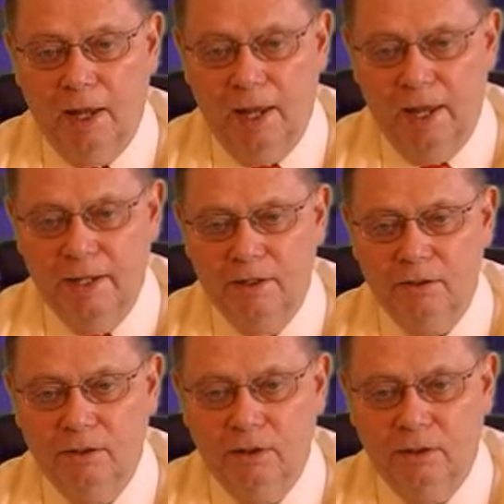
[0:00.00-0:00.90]

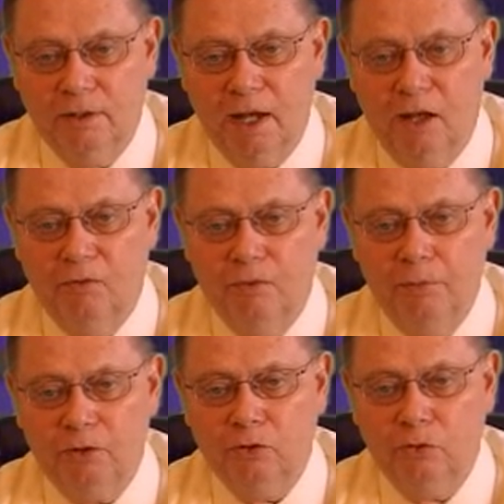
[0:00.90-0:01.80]
and the
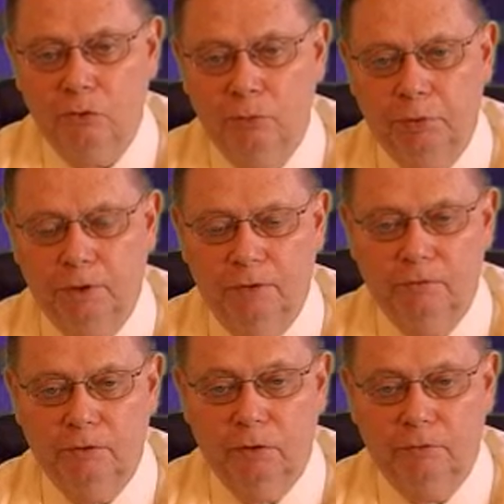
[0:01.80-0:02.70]
alphabet soup
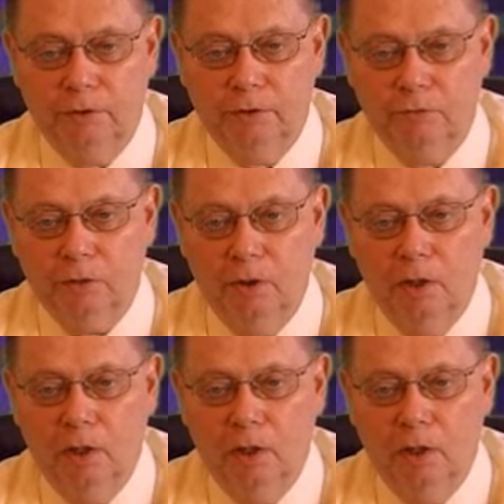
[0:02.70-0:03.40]
of derivatives.